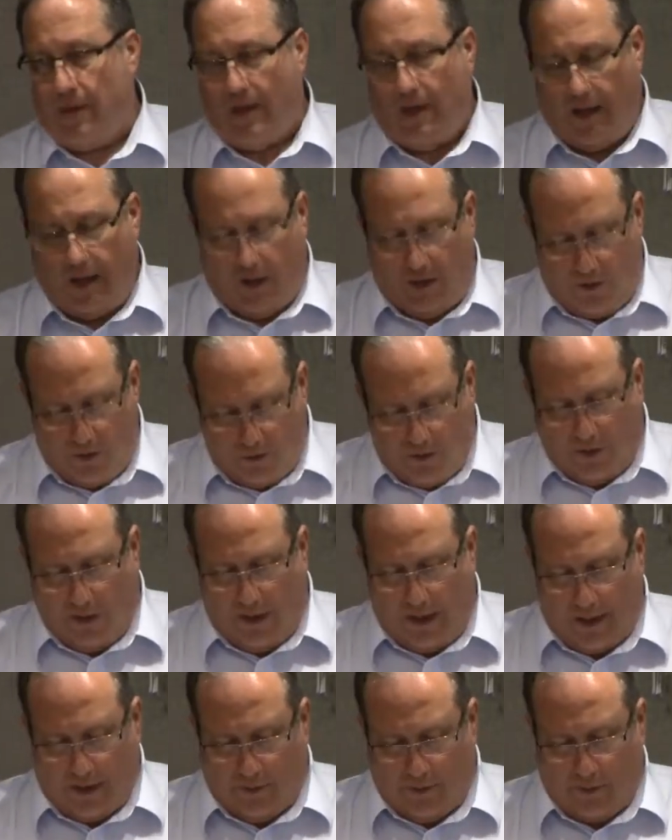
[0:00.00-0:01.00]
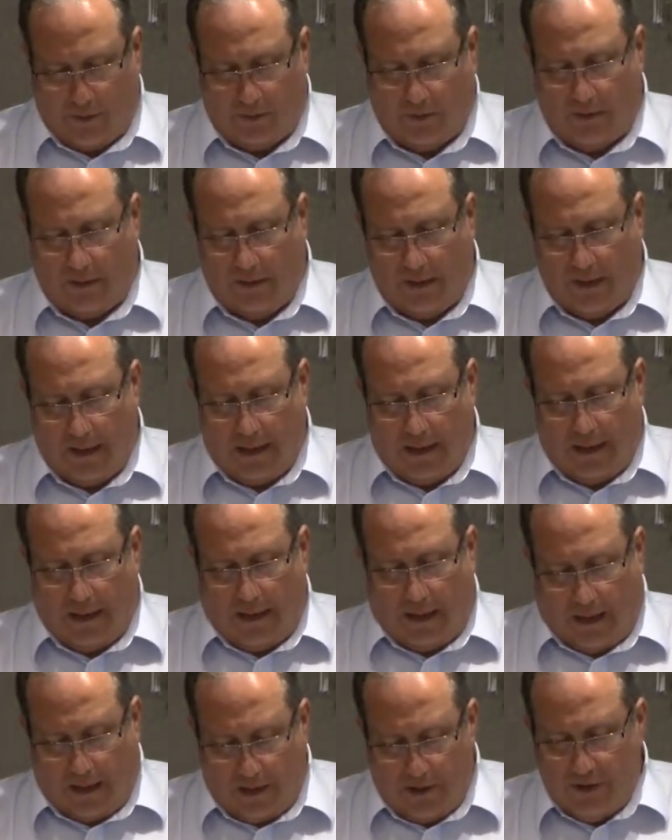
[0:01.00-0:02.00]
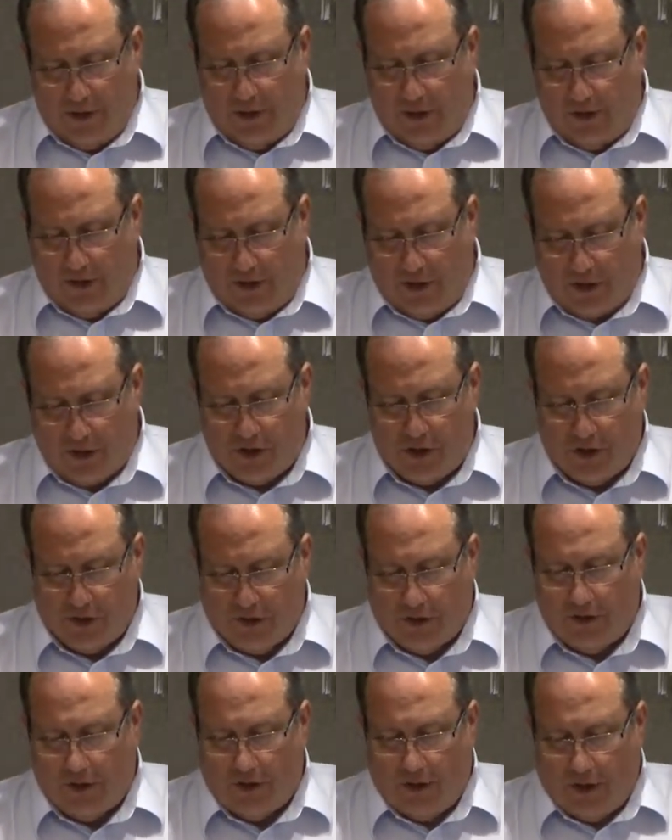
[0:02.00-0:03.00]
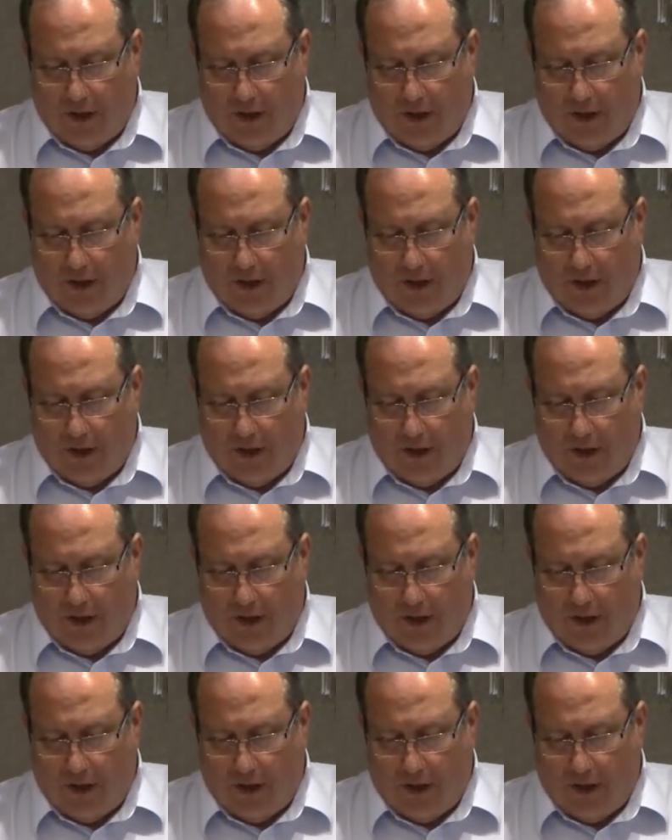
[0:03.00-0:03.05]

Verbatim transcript: a unilateral unconditional